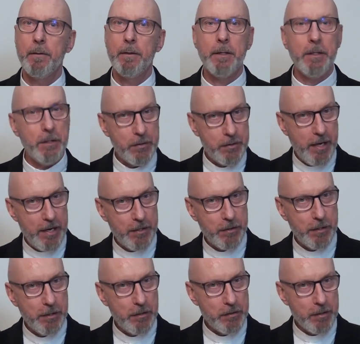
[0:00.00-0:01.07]
He says
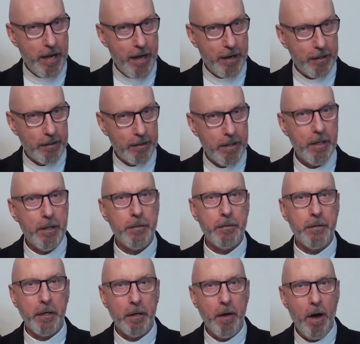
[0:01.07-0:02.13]
in his letter,
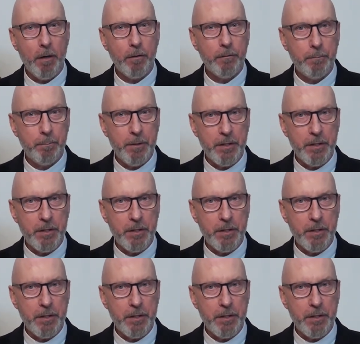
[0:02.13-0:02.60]
"The God of